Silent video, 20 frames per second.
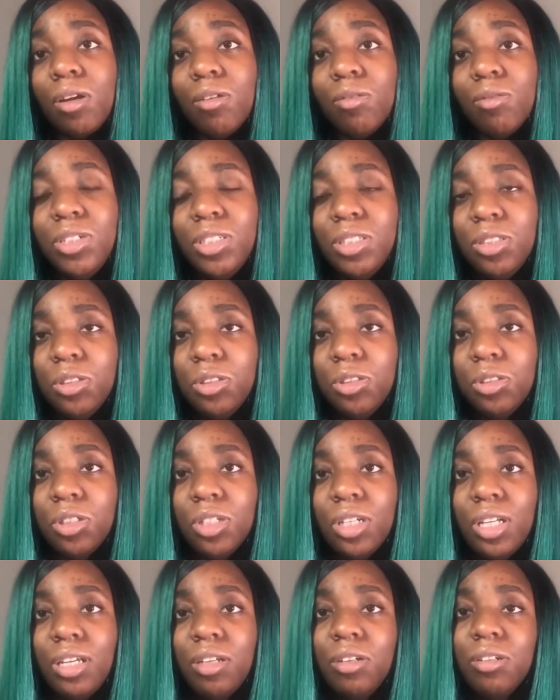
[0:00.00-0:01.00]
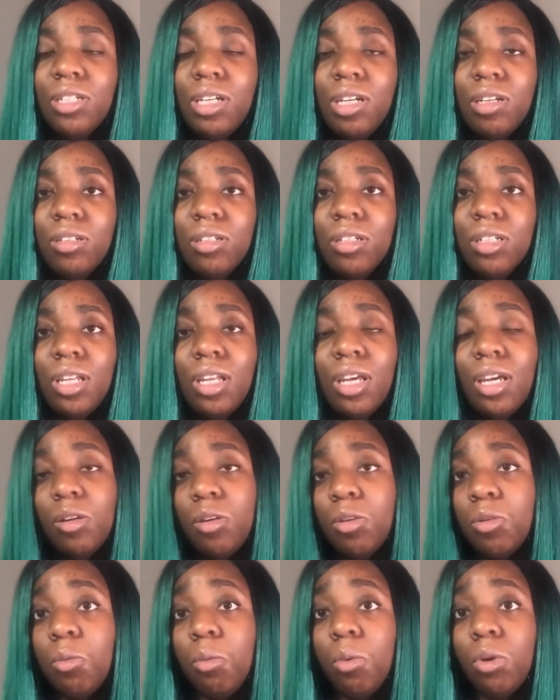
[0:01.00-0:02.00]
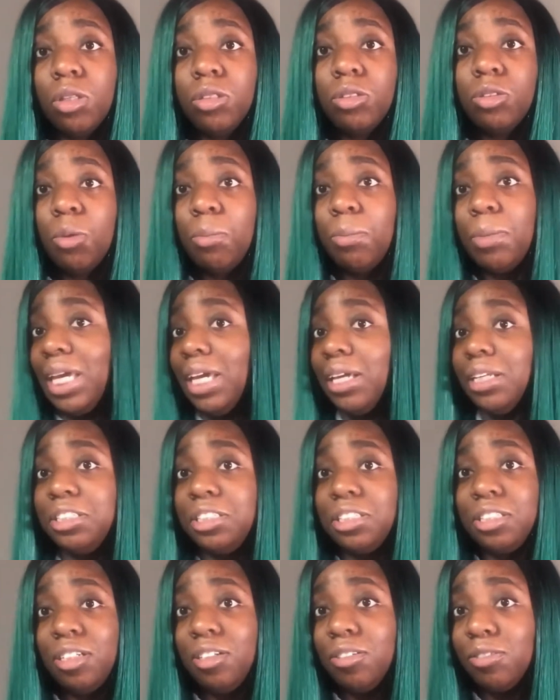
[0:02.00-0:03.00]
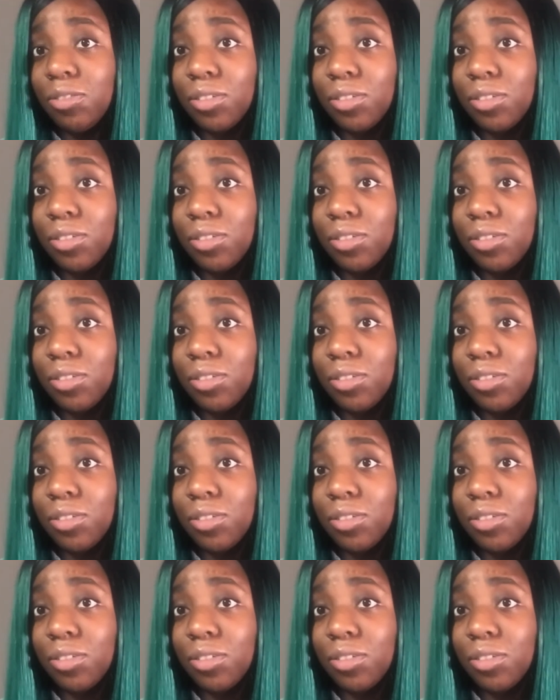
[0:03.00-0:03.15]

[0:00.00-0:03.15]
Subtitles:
a researcher later down the line, or you want to do a PhD, for